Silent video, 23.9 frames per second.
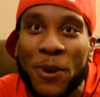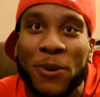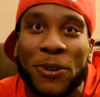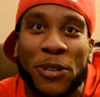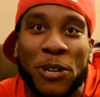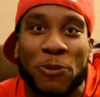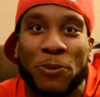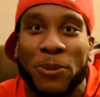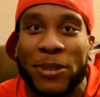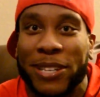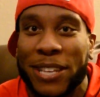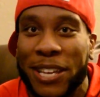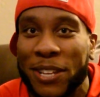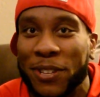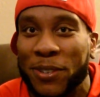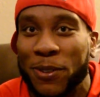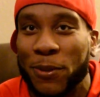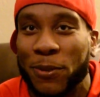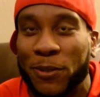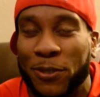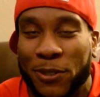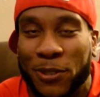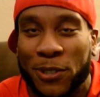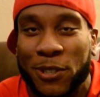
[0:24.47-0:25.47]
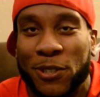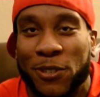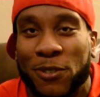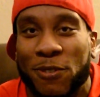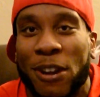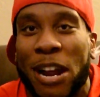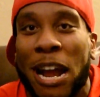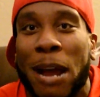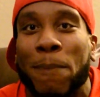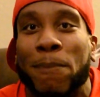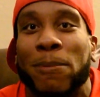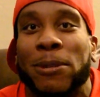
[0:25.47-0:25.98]
because we're getting new
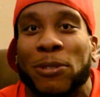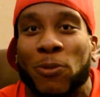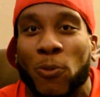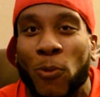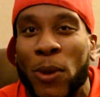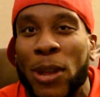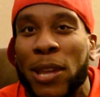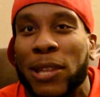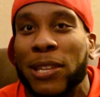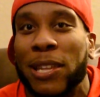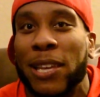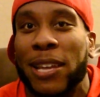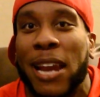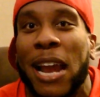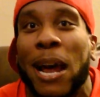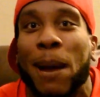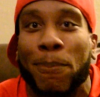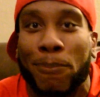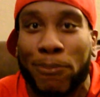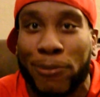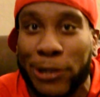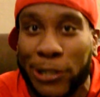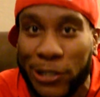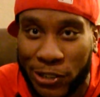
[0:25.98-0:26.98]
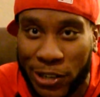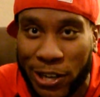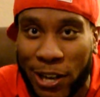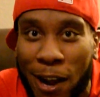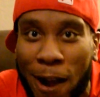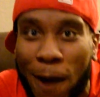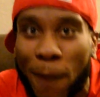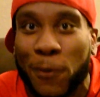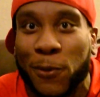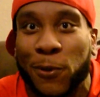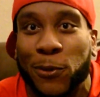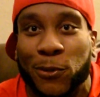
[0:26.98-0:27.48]
subscribers weekly, and I appreciate
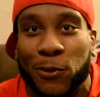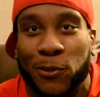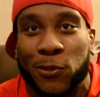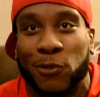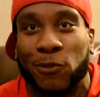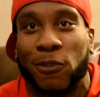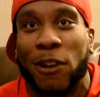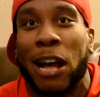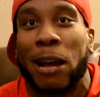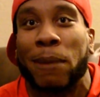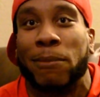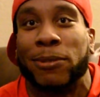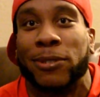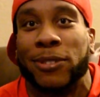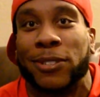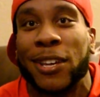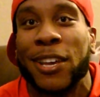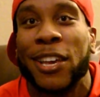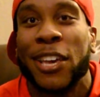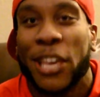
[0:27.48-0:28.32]
all the new subscribers,